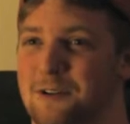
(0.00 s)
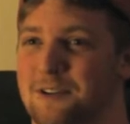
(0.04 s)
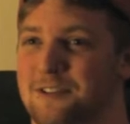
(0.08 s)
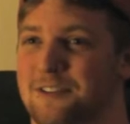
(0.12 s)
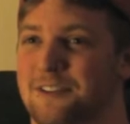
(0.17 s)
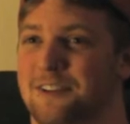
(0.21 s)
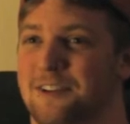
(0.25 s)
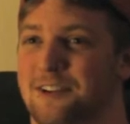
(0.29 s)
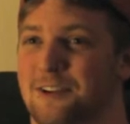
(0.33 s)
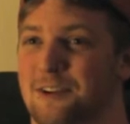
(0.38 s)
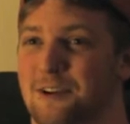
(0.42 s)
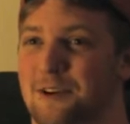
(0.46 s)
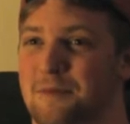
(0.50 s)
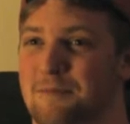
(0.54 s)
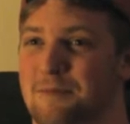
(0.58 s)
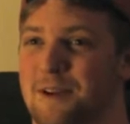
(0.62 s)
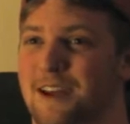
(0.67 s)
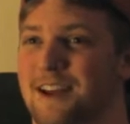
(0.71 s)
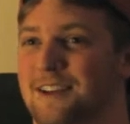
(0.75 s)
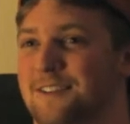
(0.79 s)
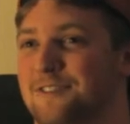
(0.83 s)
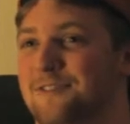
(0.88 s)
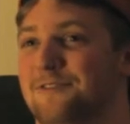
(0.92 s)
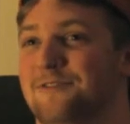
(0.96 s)
is in Europe,
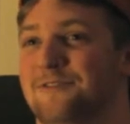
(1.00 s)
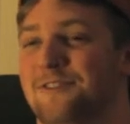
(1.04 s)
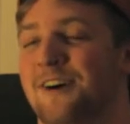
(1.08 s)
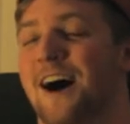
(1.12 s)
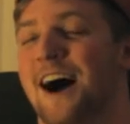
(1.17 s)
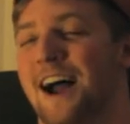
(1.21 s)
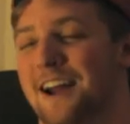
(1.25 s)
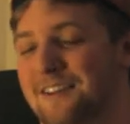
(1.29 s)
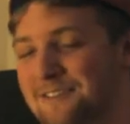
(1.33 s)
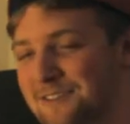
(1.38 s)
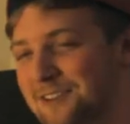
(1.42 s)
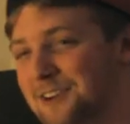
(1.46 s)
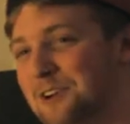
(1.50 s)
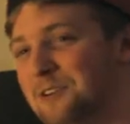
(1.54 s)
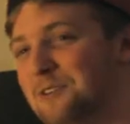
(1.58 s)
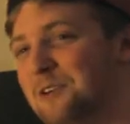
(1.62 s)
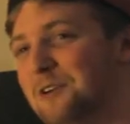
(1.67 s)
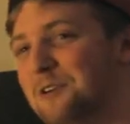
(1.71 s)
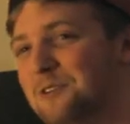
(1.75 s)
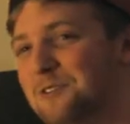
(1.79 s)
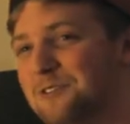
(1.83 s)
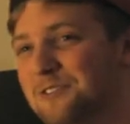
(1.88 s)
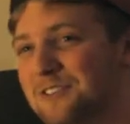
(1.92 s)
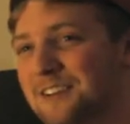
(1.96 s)
it's 5
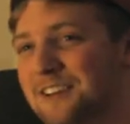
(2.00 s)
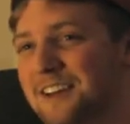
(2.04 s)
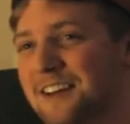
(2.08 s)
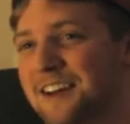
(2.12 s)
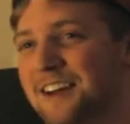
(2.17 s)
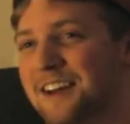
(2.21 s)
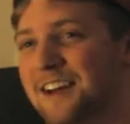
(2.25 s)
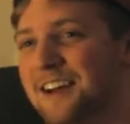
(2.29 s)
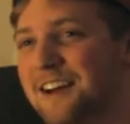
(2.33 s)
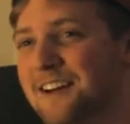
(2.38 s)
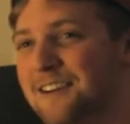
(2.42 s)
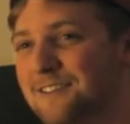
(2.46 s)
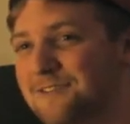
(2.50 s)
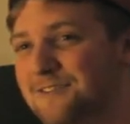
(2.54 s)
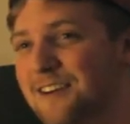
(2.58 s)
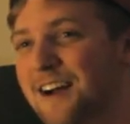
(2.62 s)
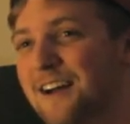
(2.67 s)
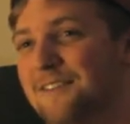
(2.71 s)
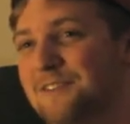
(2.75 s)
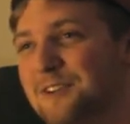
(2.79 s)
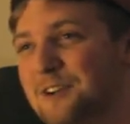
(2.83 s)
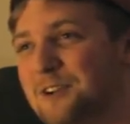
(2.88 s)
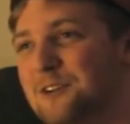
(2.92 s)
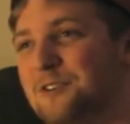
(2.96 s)
euros.
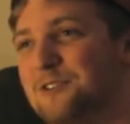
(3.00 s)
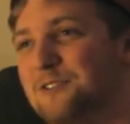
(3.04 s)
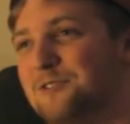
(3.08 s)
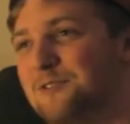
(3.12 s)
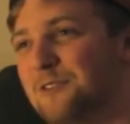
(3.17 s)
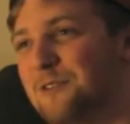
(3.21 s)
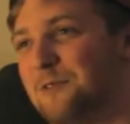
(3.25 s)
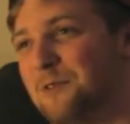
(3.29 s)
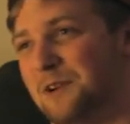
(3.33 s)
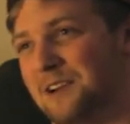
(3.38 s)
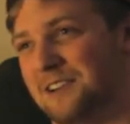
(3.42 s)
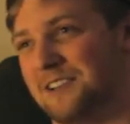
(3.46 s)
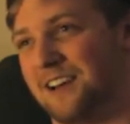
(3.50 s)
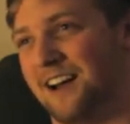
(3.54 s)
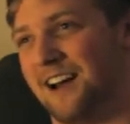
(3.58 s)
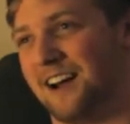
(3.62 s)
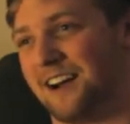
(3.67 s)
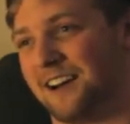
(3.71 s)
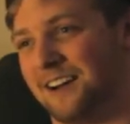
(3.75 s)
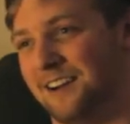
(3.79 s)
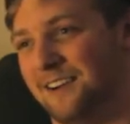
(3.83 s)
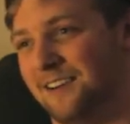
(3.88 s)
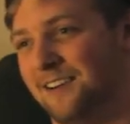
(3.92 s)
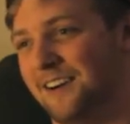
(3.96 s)
5 euros for one
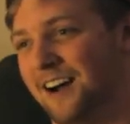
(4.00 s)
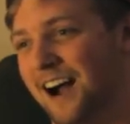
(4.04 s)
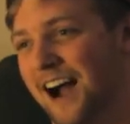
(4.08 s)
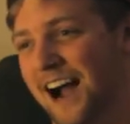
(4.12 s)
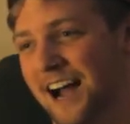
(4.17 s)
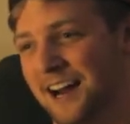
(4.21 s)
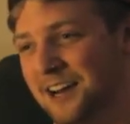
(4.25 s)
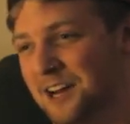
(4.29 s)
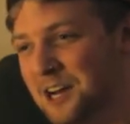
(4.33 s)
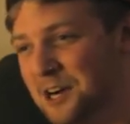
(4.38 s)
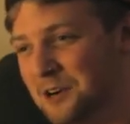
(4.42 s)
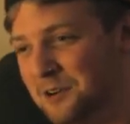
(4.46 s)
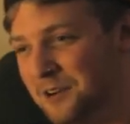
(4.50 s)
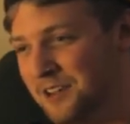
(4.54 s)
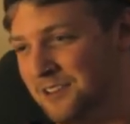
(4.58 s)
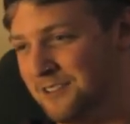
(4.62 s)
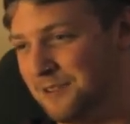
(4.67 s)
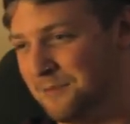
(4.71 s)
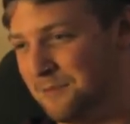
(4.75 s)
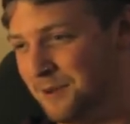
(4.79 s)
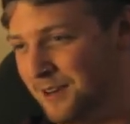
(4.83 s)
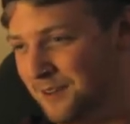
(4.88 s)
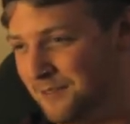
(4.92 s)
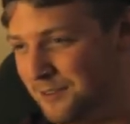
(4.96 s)
taco. I know, it's a
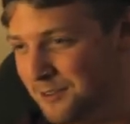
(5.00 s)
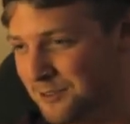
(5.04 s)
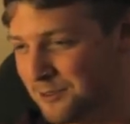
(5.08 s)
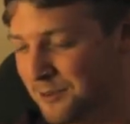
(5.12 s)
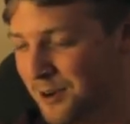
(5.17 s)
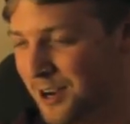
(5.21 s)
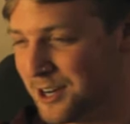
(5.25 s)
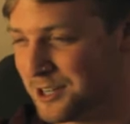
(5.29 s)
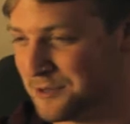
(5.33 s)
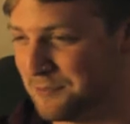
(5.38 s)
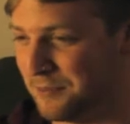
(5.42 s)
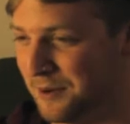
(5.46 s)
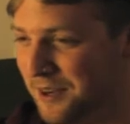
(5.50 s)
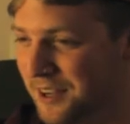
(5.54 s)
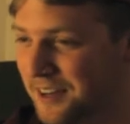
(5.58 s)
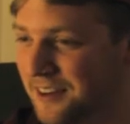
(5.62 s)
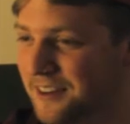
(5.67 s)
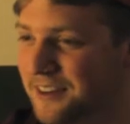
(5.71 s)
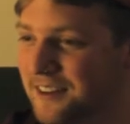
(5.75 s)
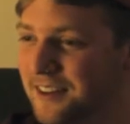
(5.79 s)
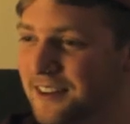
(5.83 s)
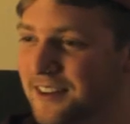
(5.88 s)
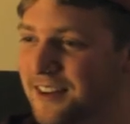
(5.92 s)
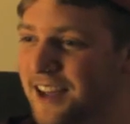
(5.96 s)
bit of a stretch, but
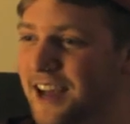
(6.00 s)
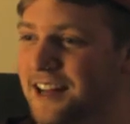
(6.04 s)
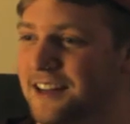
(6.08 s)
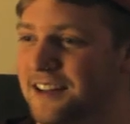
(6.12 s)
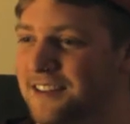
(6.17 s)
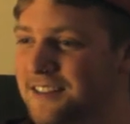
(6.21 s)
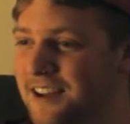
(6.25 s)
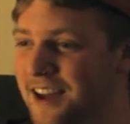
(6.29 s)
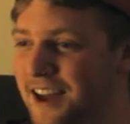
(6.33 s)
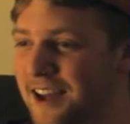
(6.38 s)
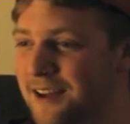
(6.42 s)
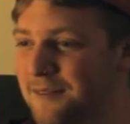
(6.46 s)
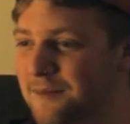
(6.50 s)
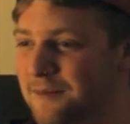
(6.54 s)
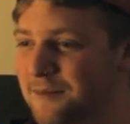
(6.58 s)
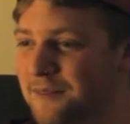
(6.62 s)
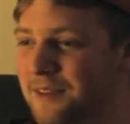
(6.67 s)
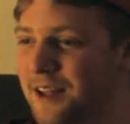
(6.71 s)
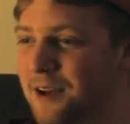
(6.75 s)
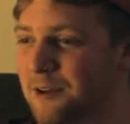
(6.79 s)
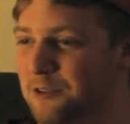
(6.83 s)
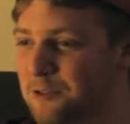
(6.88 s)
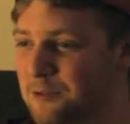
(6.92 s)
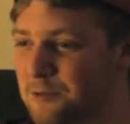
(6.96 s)
at the time,
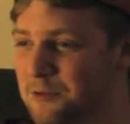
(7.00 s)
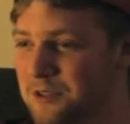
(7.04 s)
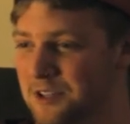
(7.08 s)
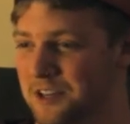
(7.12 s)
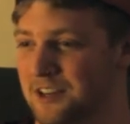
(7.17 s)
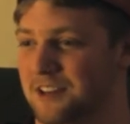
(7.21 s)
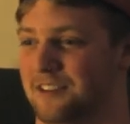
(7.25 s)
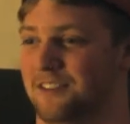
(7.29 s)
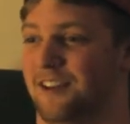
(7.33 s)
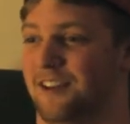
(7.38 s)
that was a really good